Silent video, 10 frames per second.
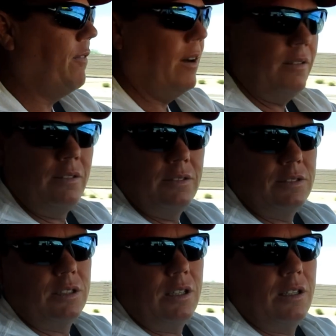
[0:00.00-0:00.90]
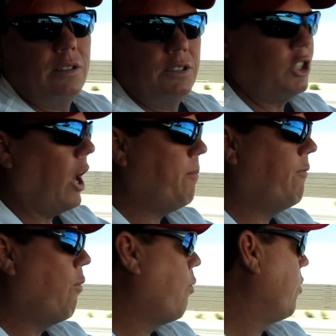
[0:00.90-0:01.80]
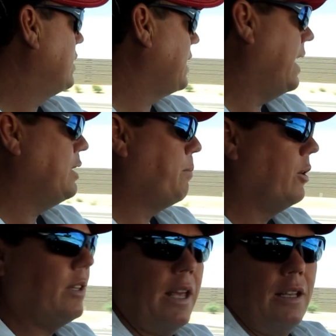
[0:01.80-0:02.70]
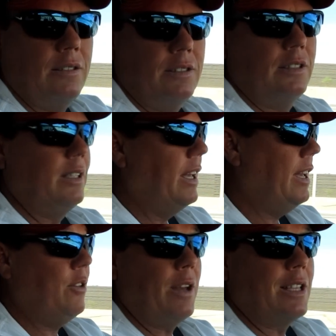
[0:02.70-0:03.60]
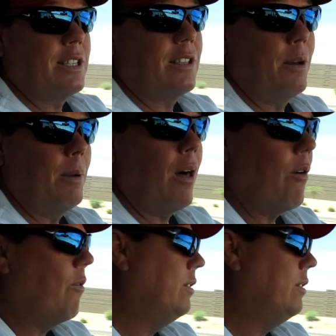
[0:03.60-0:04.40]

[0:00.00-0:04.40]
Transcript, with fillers: to be fun to shop for Ty's birthday, and you guys get to come along.